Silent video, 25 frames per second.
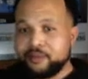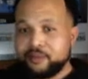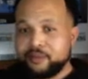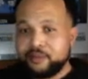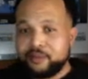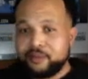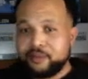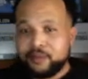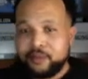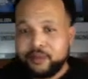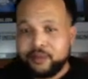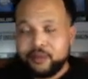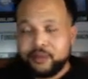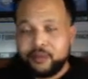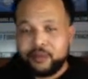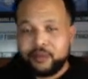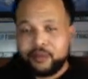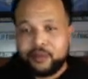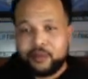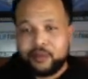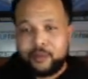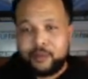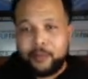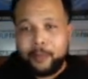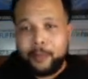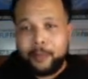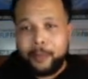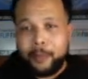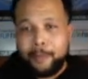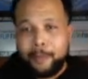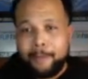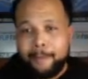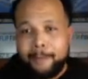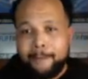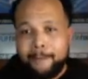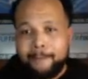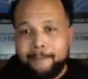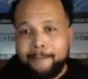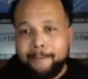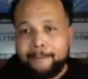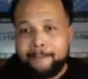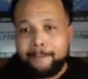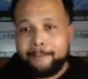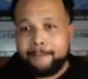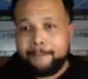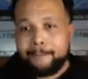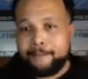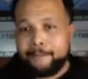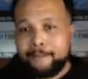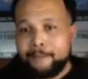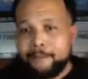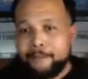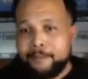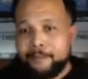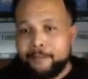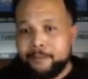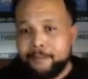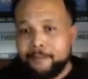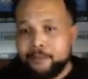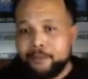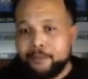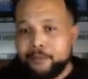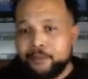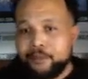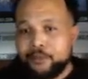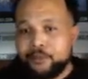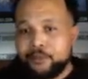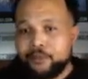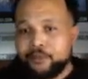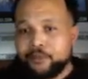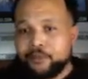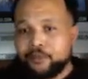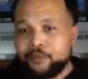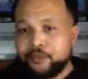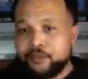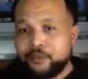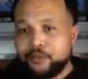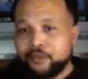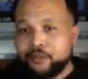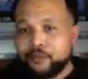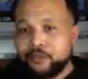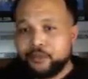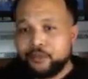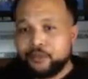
This person isn't speaking.